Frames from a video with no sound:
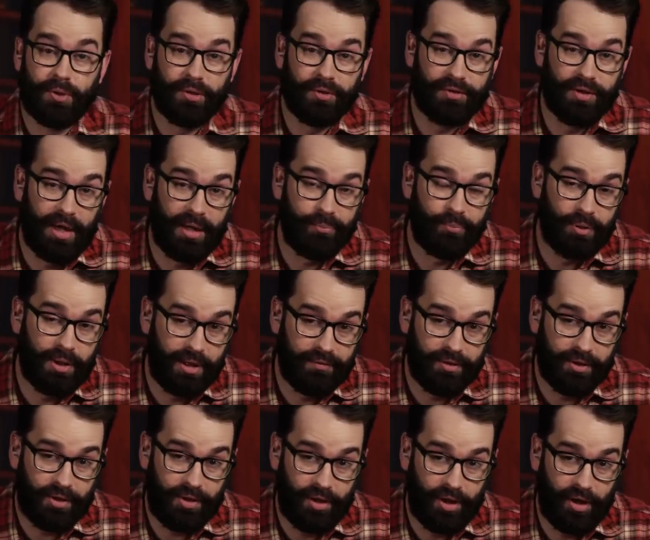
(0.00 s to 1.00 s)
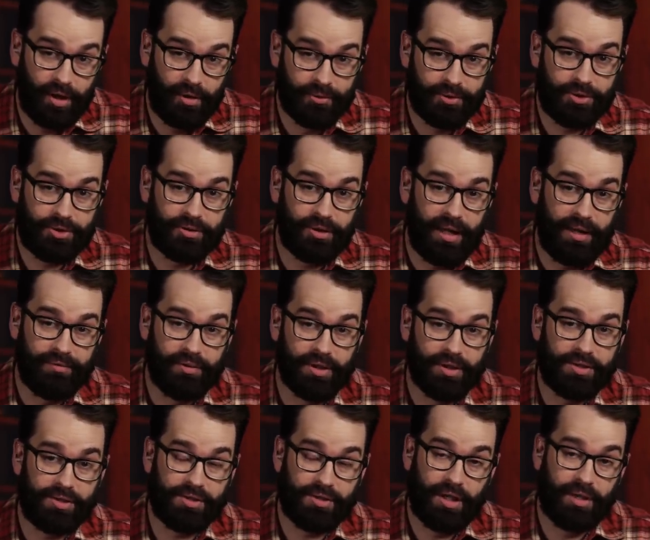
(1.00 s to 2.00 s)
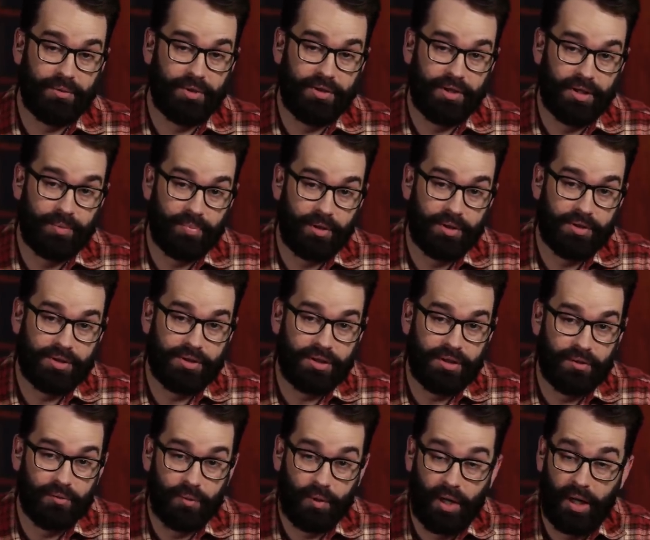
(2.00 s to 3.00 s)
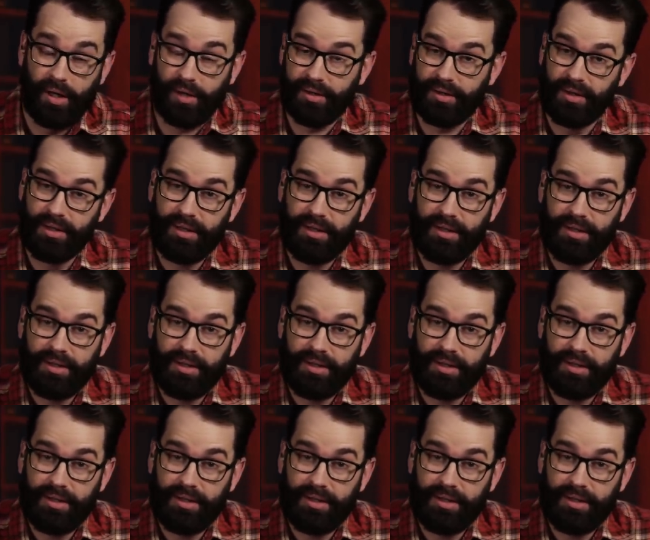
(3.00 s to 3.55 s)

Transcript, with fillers: rolled up whenever the car was traveling slower than a person can walk,